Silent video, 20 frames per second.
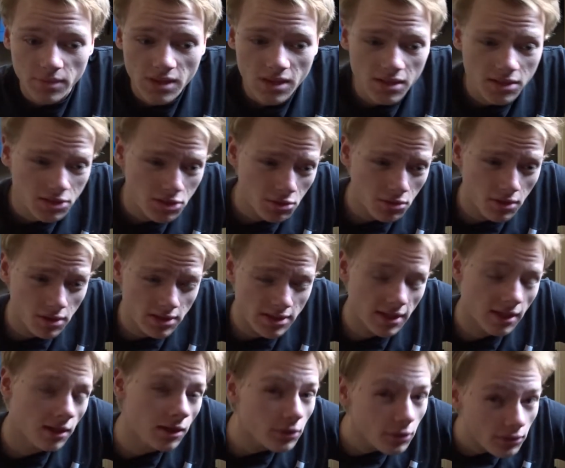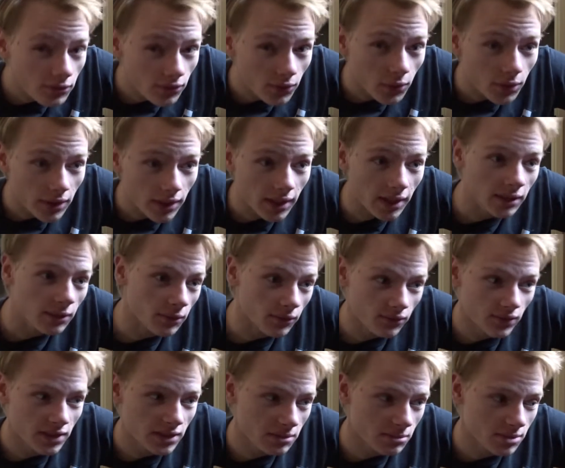So it's like 140, and then with
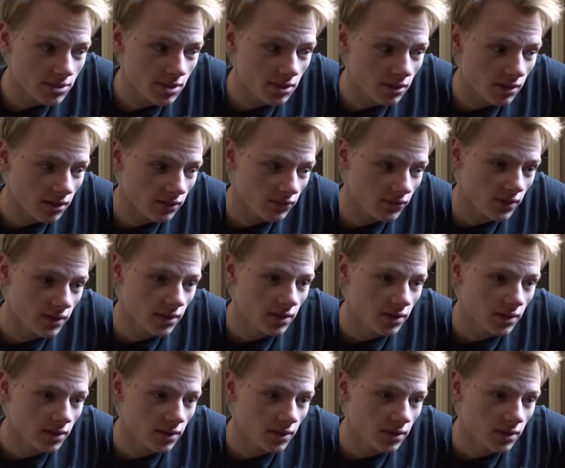15% off,